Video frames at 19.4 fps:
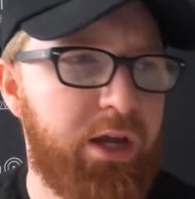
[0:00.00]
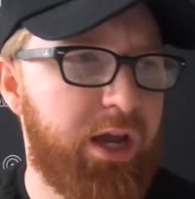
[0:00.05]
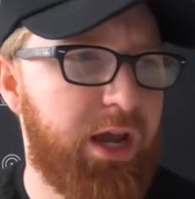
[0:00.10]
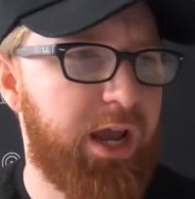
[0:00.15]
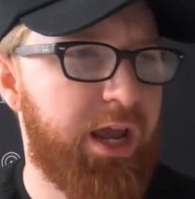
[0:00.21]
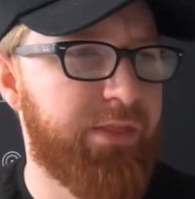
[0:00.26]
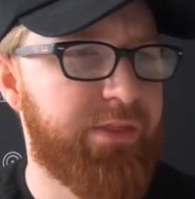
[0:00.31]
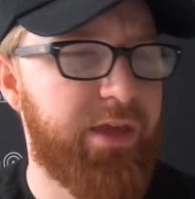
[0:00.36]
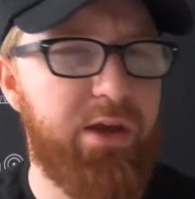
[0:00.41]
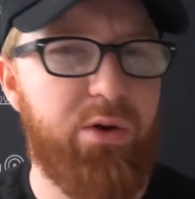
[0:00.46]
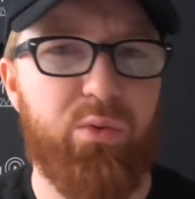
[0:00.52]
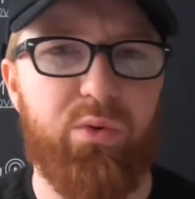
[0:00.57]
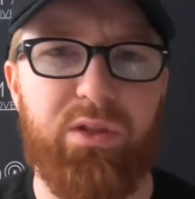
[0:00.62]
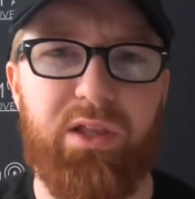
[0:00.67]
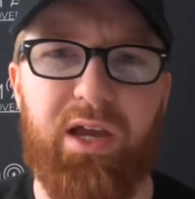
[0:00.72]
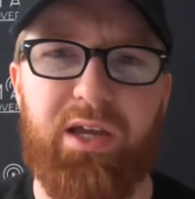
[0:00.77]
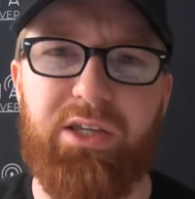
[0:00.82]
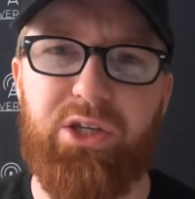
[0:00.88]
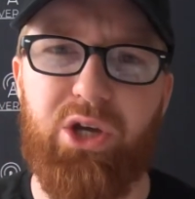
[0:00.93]
And they were
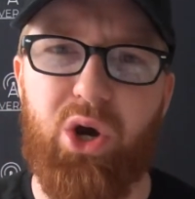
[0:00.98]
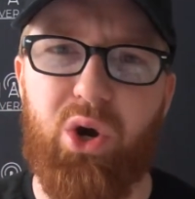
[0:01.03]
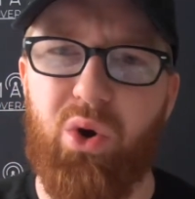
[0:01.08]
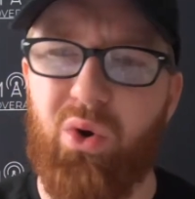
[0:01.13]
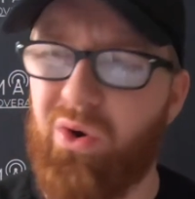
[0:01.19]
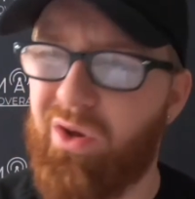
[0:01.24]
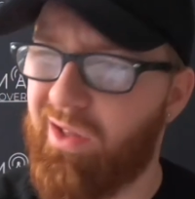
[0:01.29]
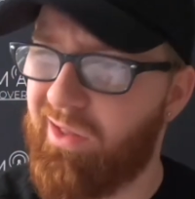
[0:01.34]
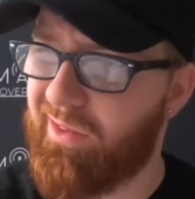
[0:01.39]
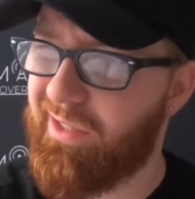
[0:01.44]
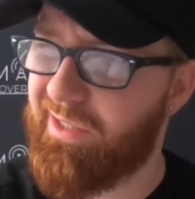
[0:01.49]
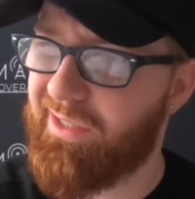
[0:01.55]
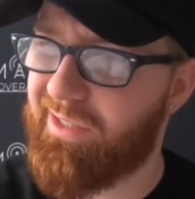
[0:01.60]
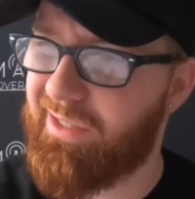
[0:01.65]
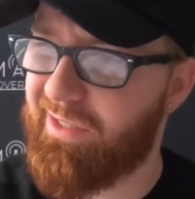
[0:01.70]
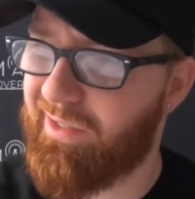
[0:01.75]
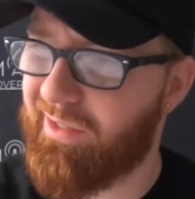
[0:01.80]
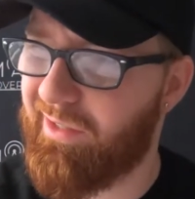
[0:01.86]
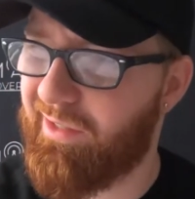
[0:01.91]
like, yo,
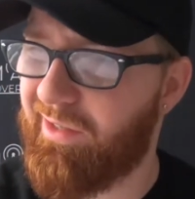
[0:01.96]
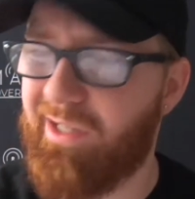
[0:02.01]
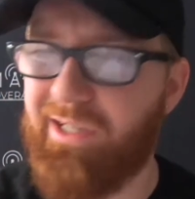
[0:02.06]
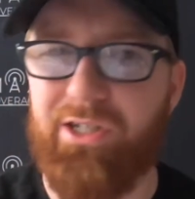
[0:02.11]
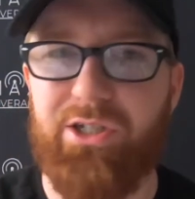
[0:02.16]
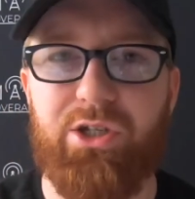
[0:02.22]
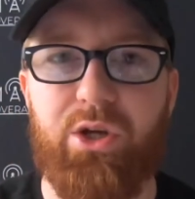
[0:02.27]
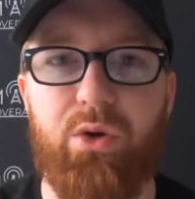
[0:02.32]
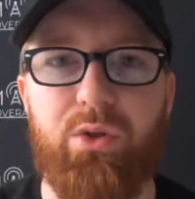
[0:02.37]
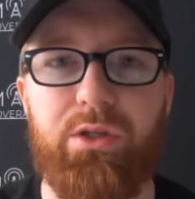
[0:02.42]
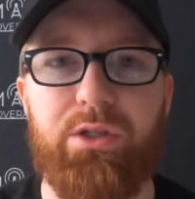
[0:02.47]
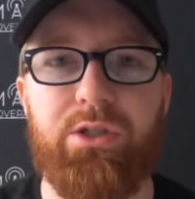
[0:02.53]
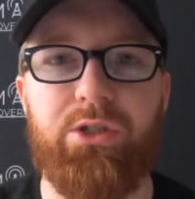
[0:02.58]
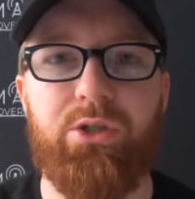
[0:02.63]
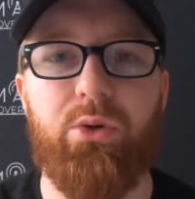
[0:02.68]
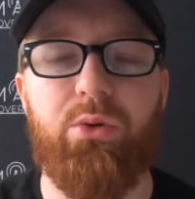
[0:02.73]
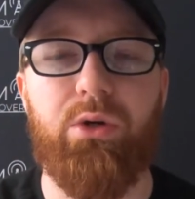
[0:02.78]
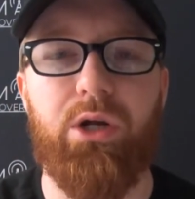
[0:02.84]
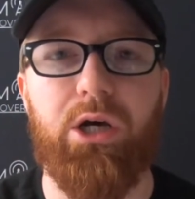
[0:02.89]
let's show this
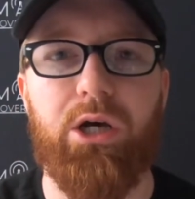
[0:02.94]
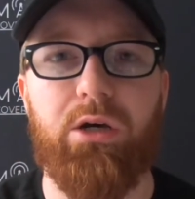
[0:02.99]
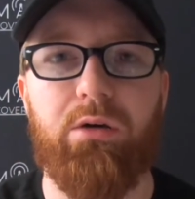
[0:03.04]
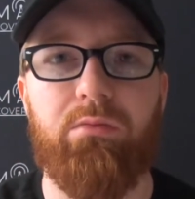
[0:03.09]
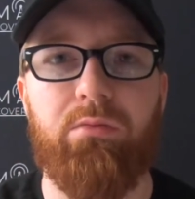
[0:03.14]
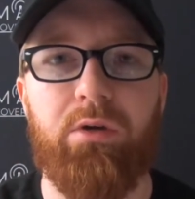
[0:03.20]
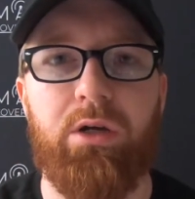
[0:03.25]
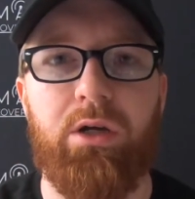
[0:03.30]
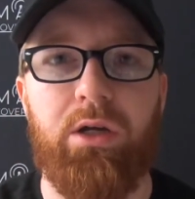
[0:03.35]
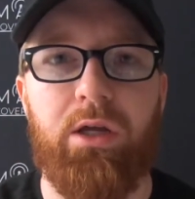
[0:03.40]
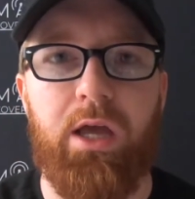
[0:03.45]
dude up.